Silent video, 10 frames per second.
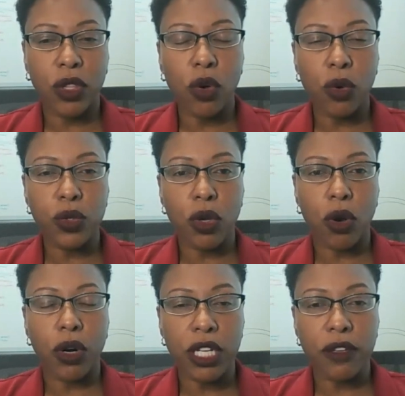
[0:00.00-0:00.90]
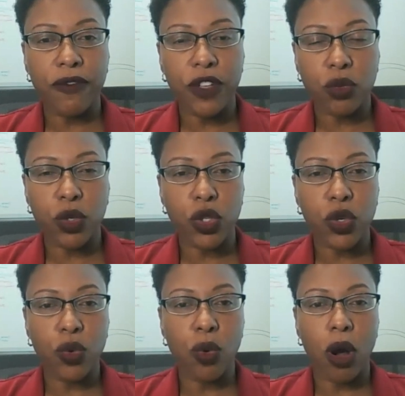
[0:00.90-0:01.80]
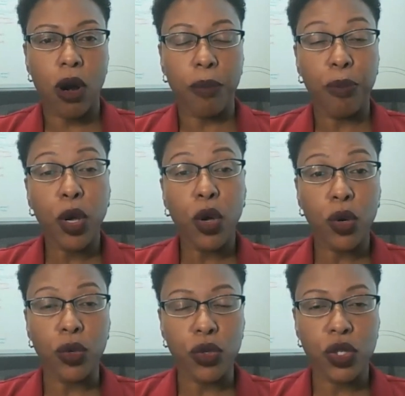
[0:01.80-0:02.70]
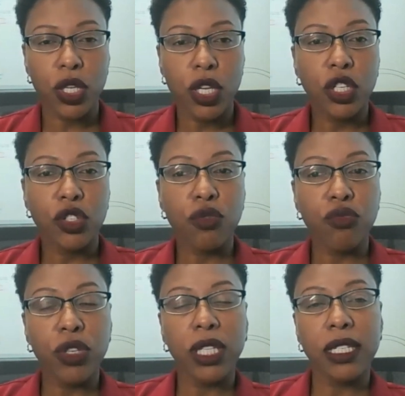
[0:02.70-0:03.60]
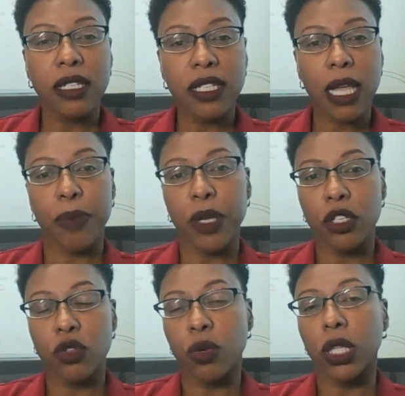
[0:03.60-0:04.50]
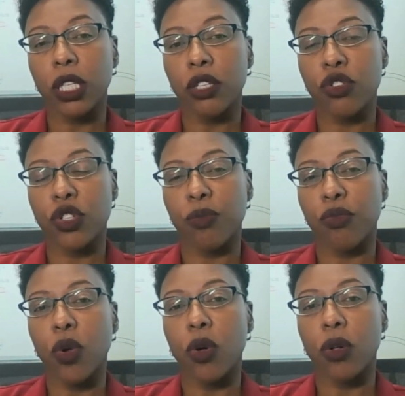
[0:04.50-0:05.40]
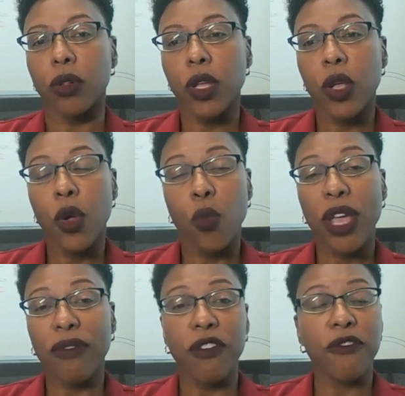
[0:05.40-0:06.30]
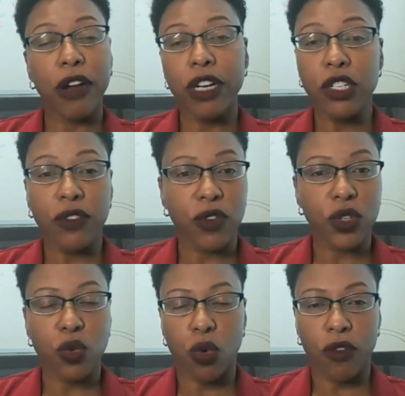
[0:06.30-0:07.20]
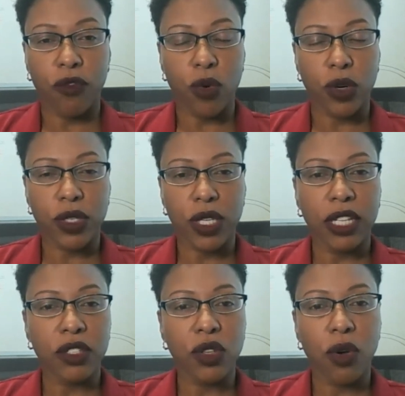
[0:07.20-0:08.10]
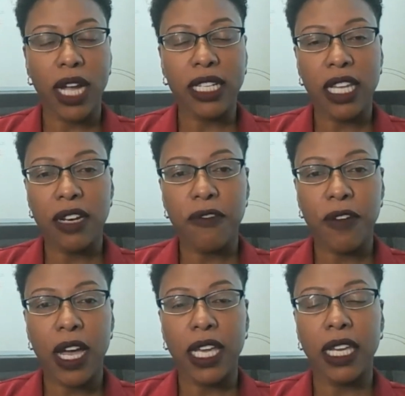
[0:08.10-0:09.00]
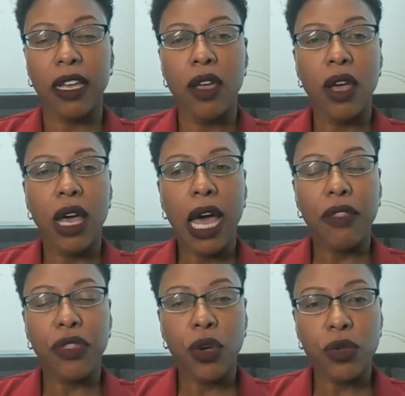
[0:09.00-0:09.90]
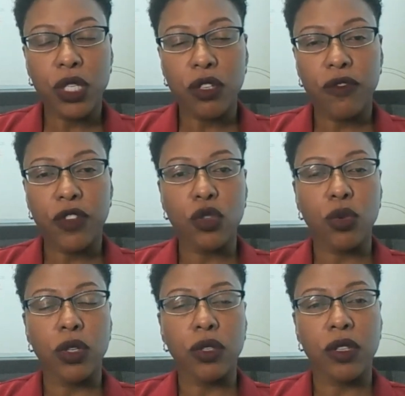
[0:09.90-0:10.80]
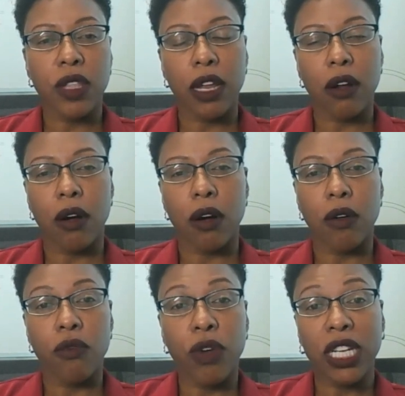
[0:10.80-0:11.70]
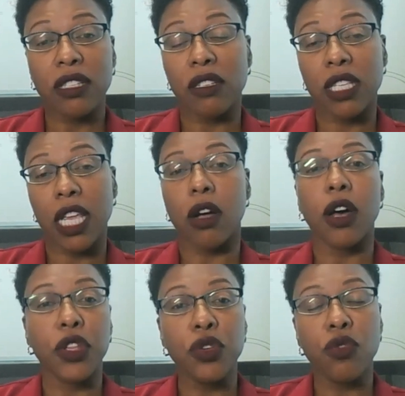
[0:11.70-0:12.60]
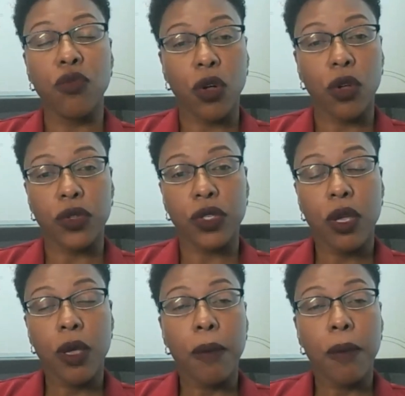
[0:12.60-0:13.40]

those are individuals who are posed to really step into a leadership role. We have a very diverse workforce. And so identifying those individuals that are ready to take on the new roles